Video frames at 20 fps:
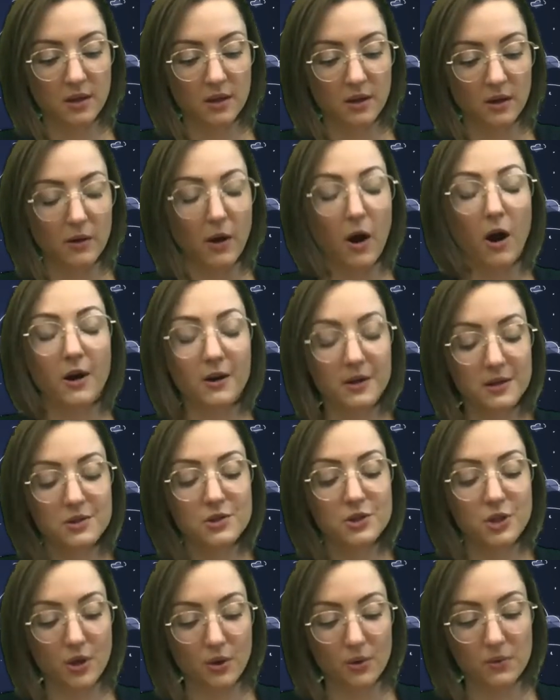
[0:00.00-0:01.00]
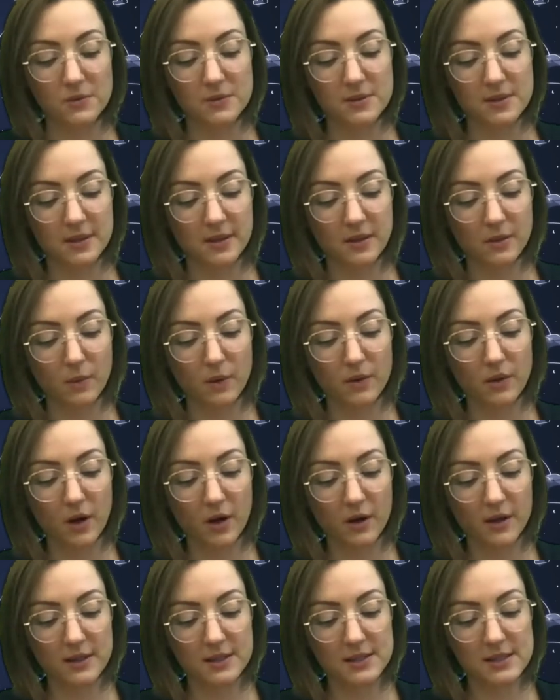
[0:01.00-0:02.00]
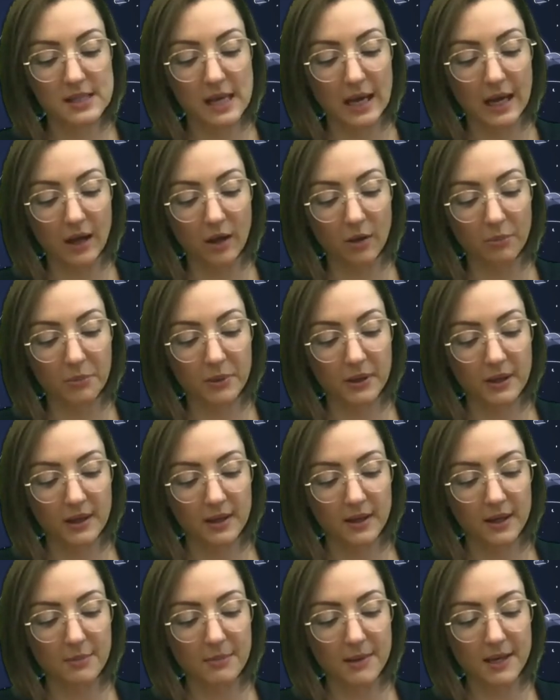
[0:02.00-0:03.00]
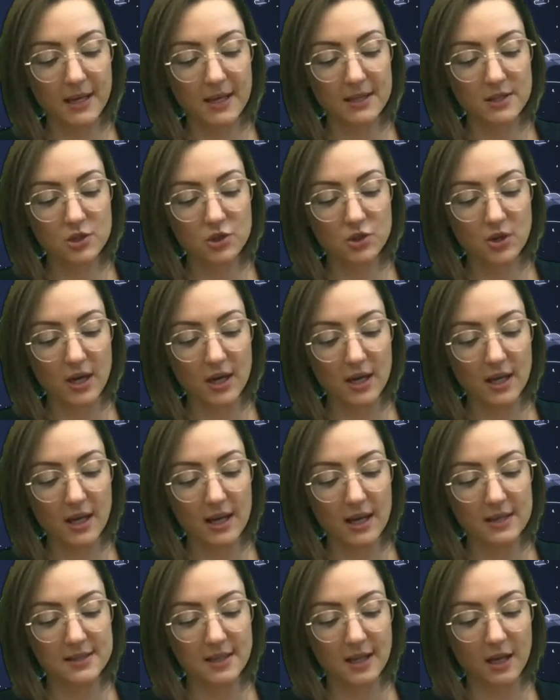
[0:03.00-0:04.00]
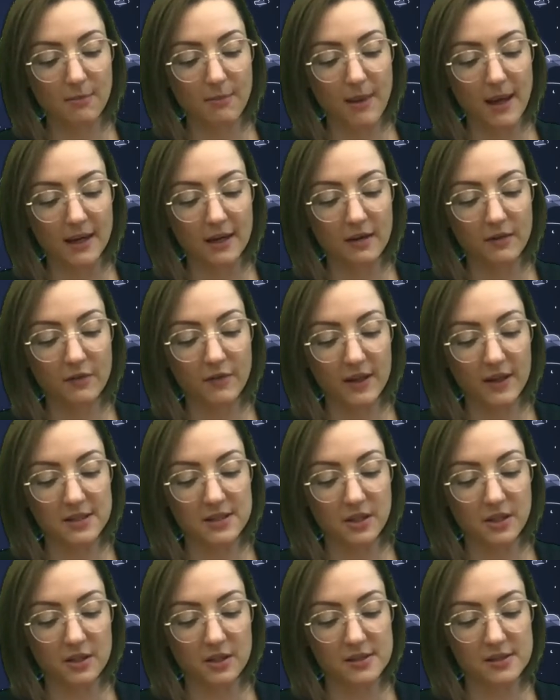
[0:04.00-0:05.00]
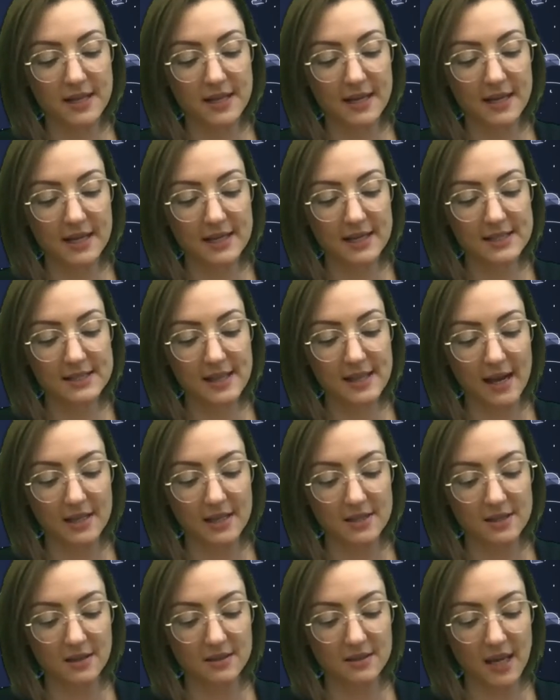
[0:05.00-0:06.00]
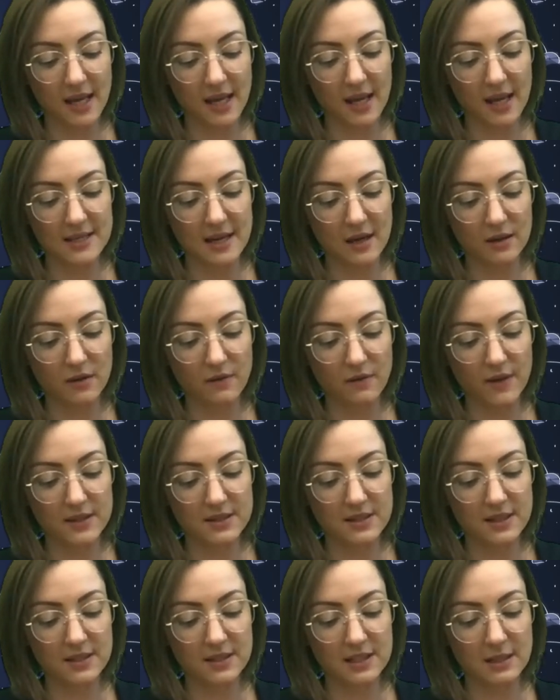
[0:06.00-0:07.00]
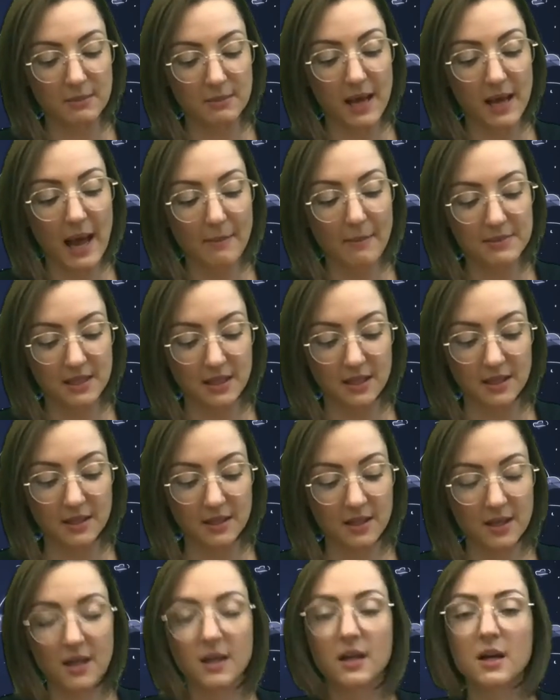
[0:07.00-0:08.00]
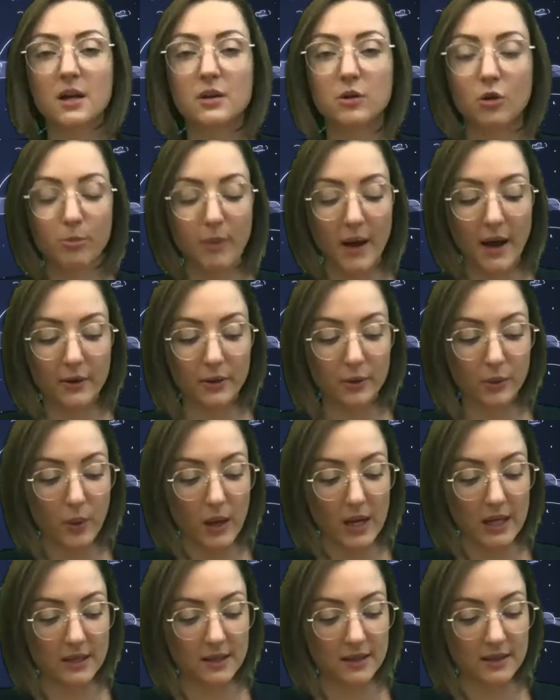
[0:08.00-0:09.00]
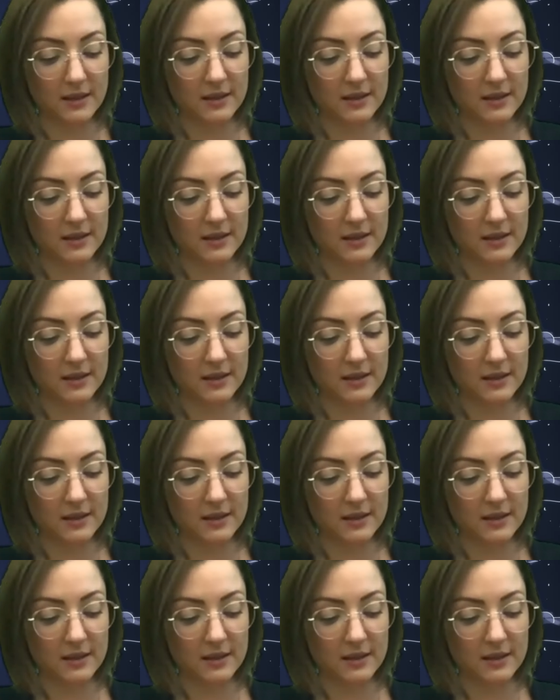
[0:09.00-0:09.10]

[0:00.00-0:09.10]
With Arden's help, he begins training as a competitive fencer, setting his sights on taking down the fencing team captain, no matter what.